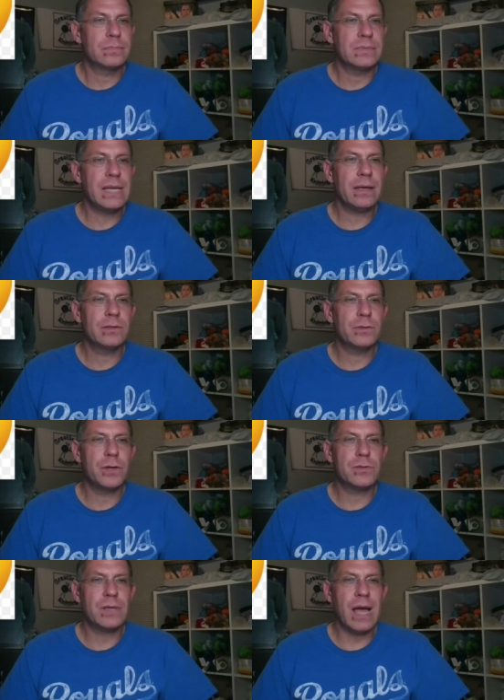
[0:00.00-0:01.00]
yeah, who
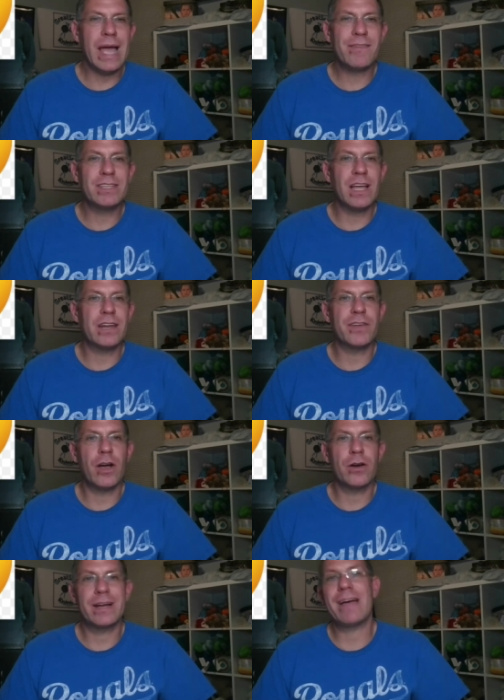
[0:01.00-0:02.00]
knows? I have a lot of
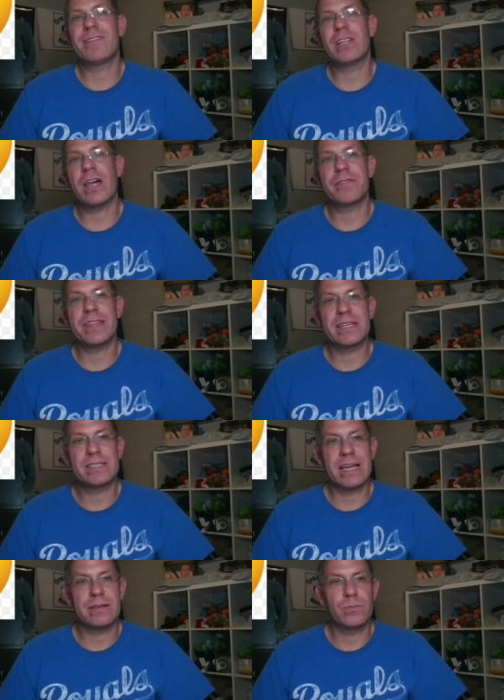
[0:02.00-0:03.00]
yarn. I have a lot of things
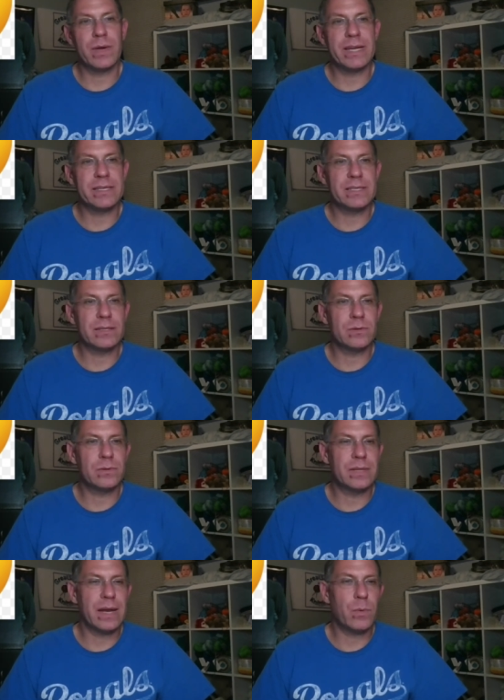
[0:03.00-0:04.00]
that
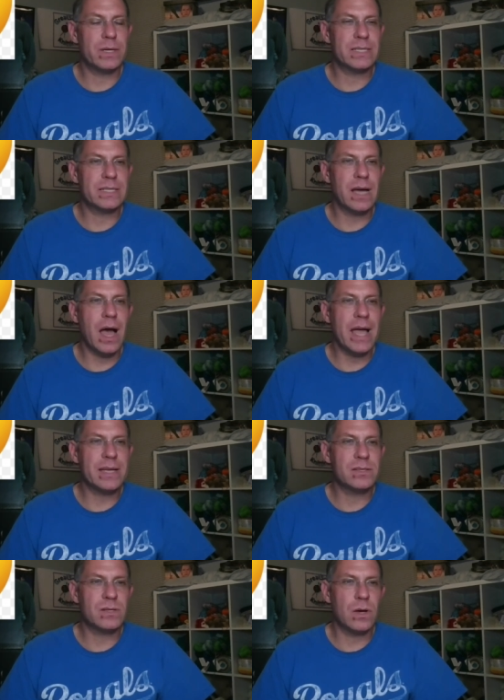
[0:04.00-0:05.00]
I want to
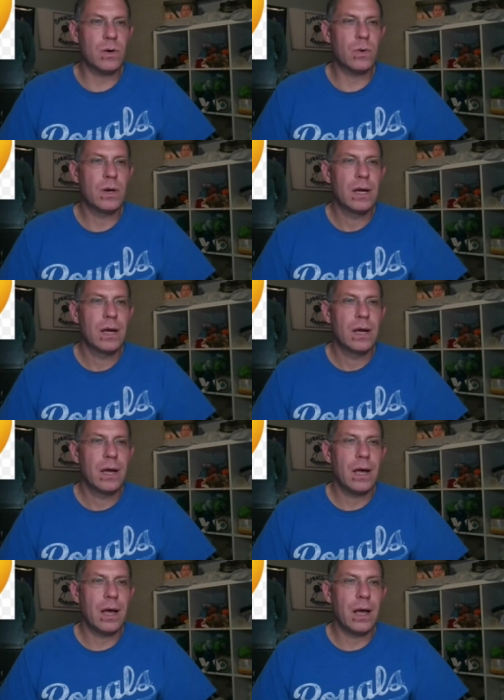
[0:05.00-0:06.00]
dye, so
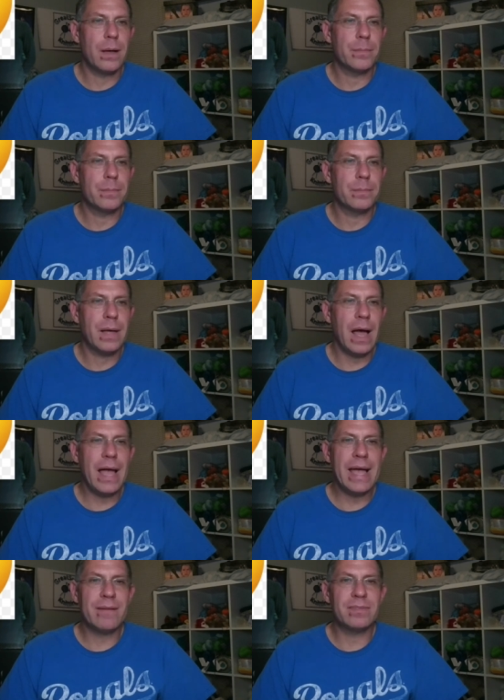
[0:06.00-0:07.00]

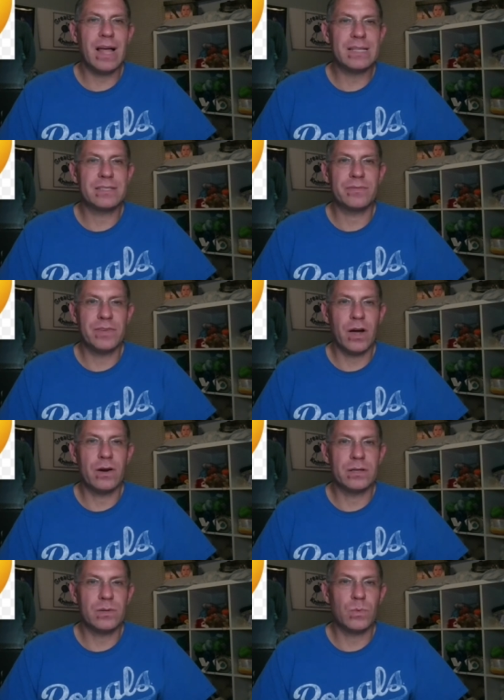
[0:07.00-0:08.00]
I have lots of
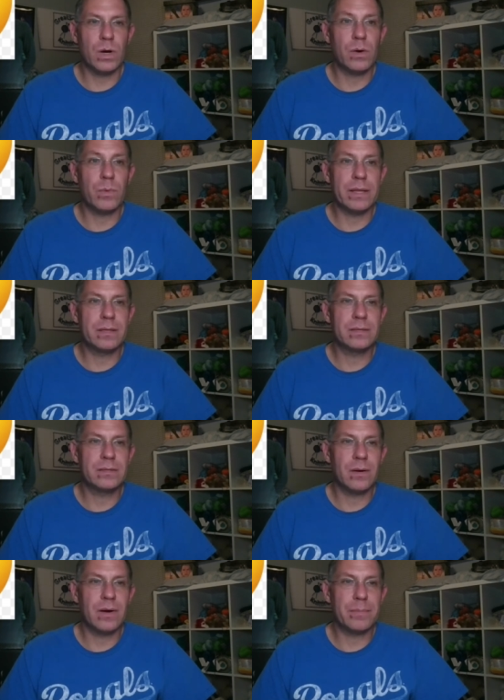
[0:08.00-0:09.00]
yarn to work with,
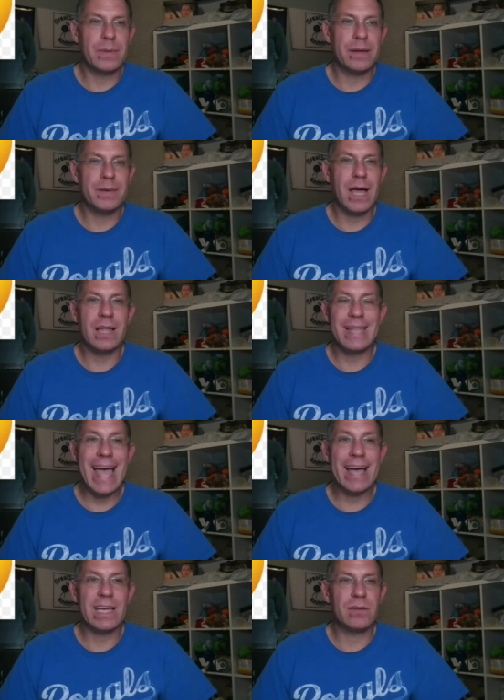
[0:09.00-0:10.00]
so I'm not
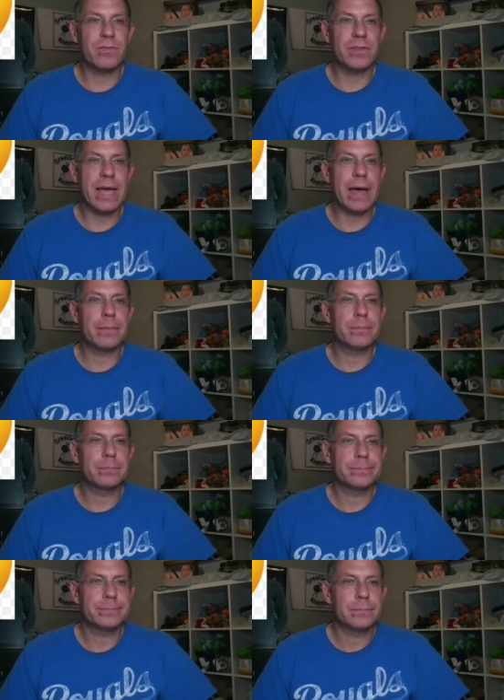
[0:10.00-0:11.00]
lacking for that.
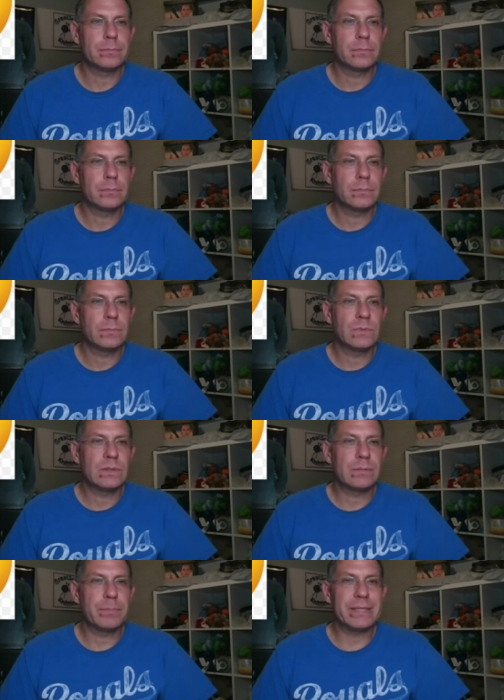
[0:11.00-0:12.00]

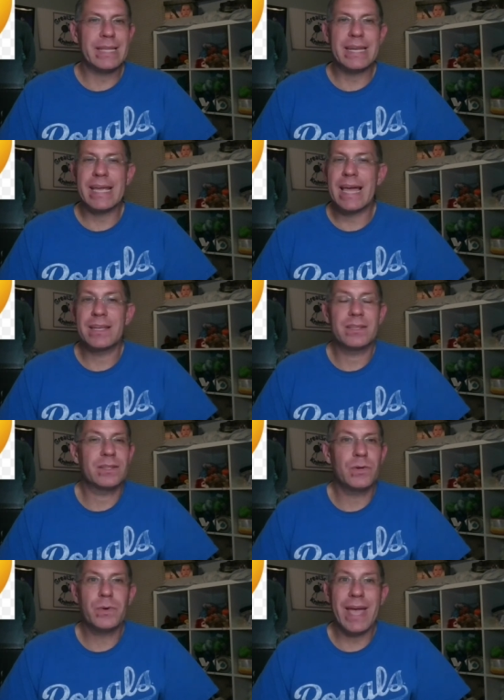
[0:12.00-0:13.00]
But then again,
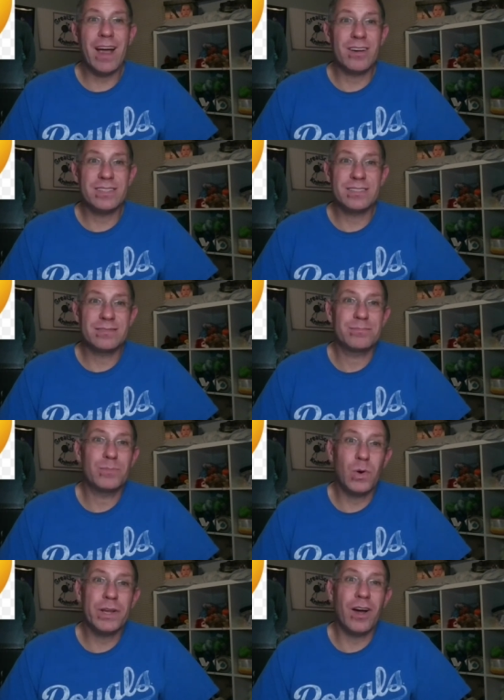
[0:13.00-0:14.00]
who cares?
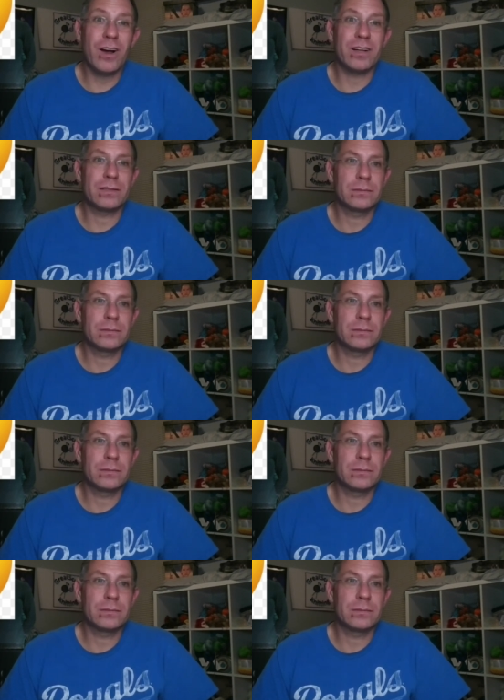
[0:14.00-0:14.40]
More yarn.